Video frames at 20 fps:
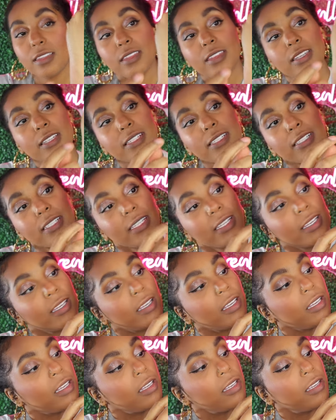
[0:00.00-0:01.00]
This
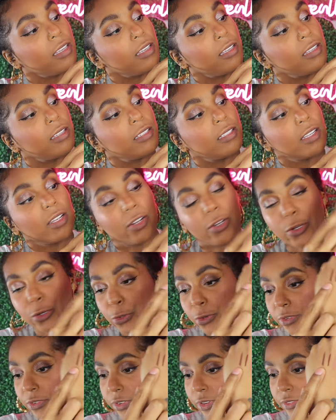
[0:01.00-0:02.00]
is
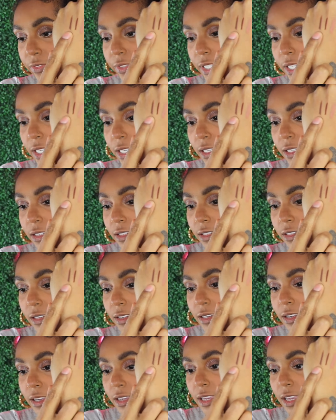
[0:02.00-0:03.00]
Nude 15,
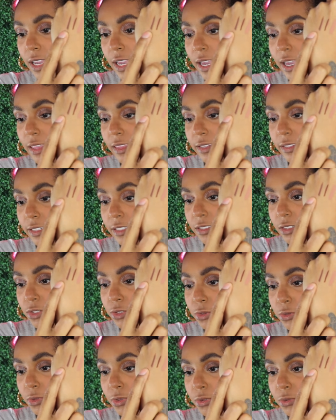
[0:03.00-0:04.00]
and this is
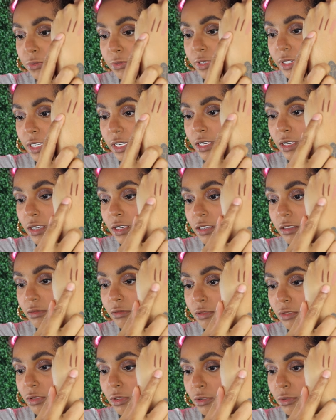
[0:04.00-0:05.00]
Nude 3.
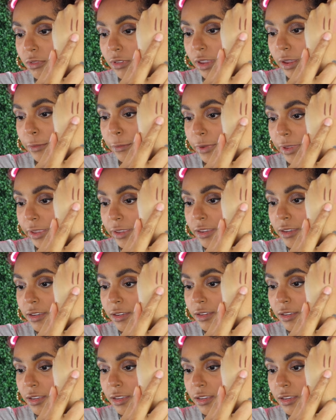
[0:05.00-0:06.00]
Go that way.
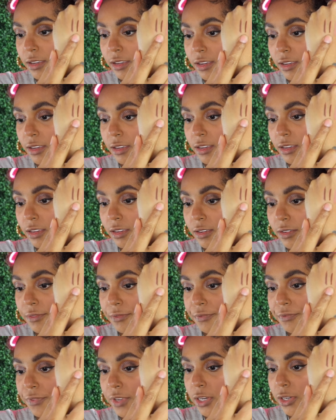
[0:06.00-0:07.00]

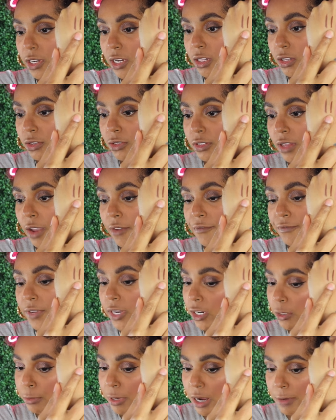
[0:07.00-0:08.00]
Very close,
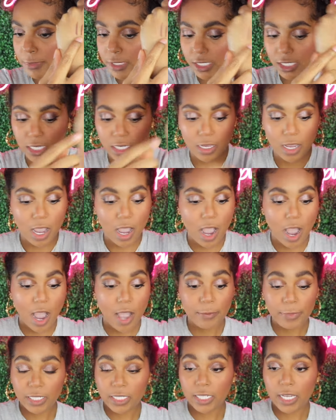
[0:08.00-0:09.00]
very promising.
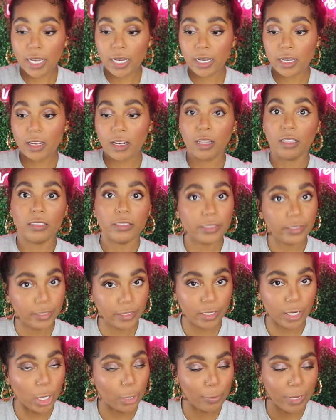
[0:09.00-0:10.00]
I'm excited. Let's
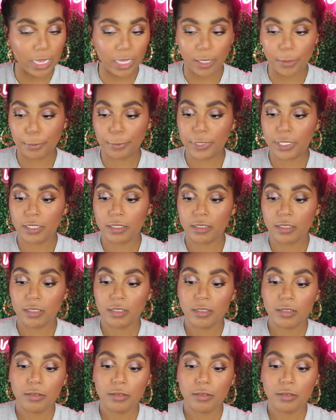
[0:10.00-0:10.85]
get it on my lips.